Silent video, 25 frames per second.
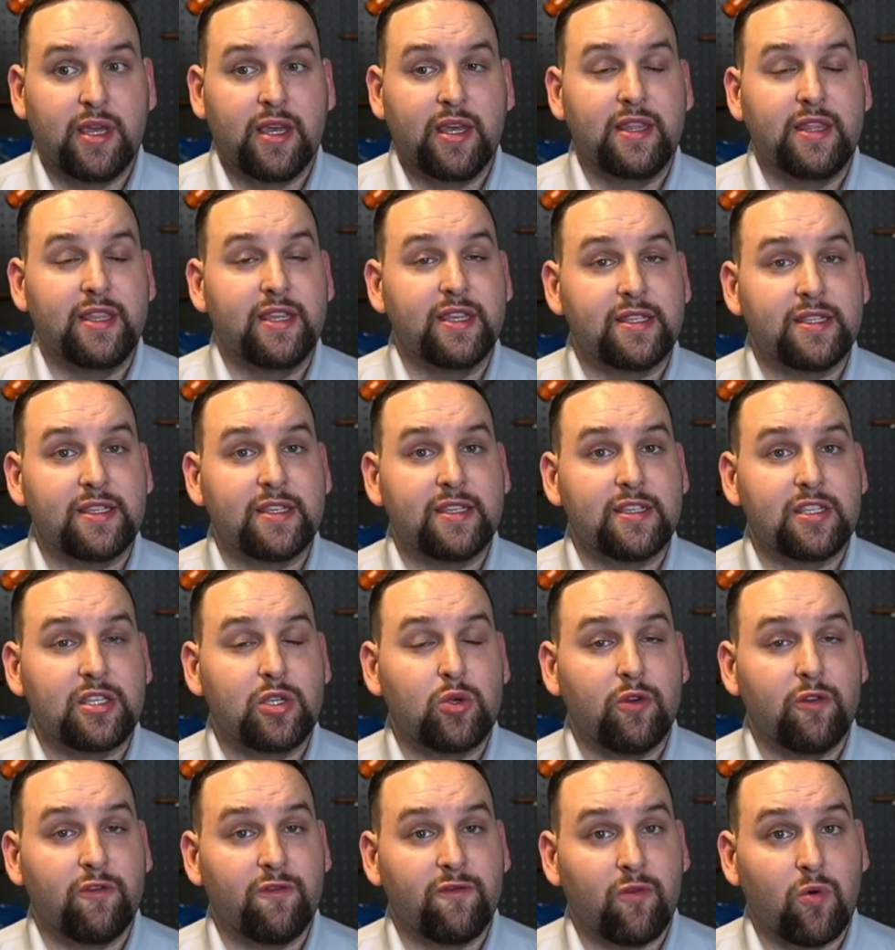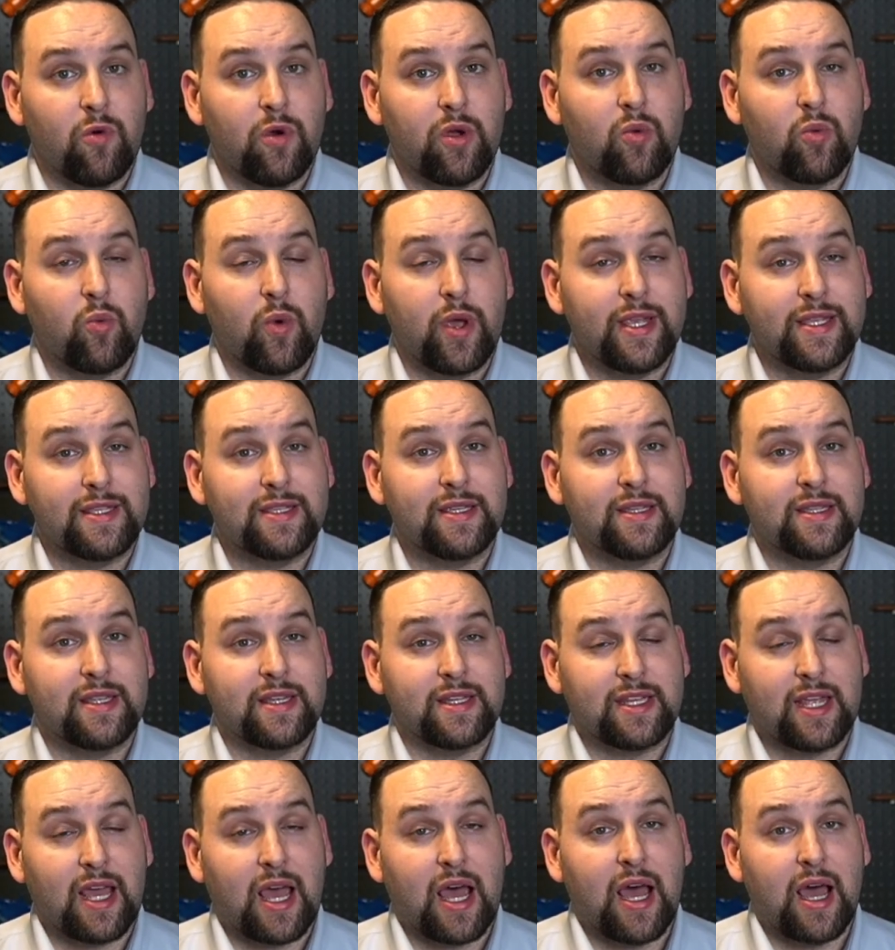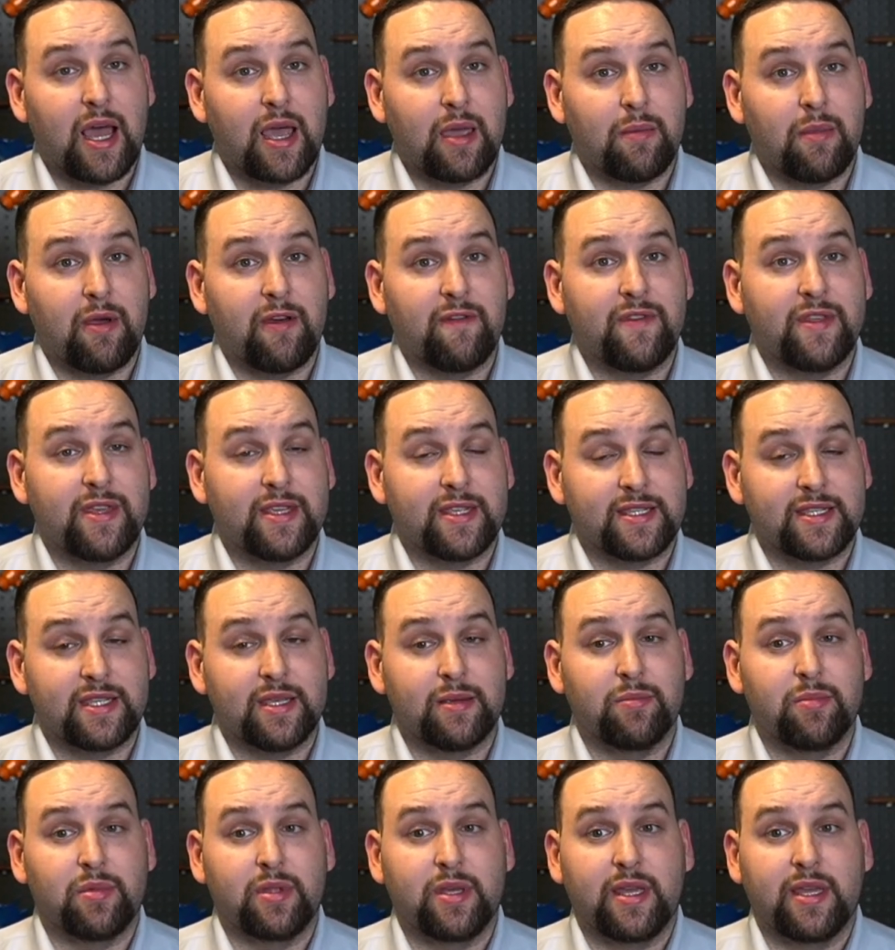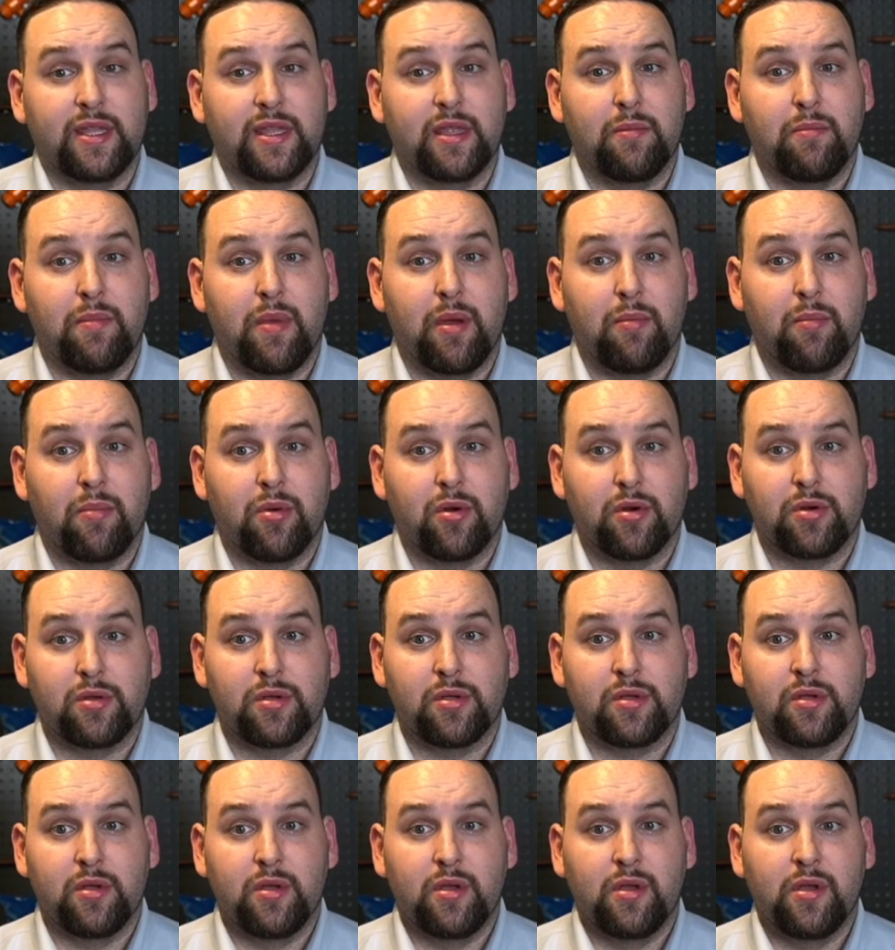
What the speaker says: This is to avoid wasting the time of the assembly and the members.